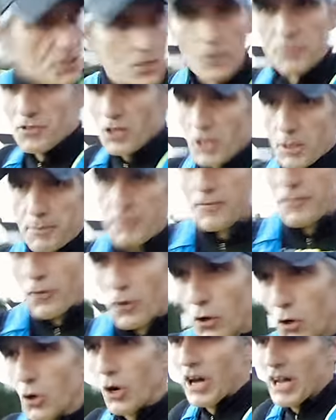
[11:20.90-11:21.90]
who've done it
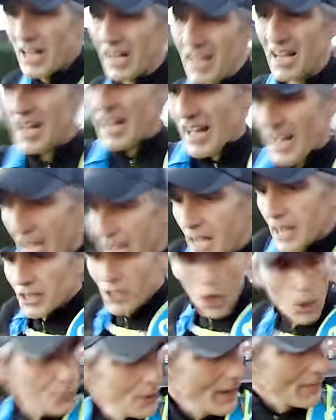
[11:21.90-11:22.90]
before, go
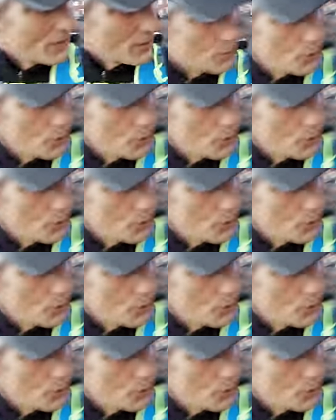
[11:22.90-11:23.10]
around the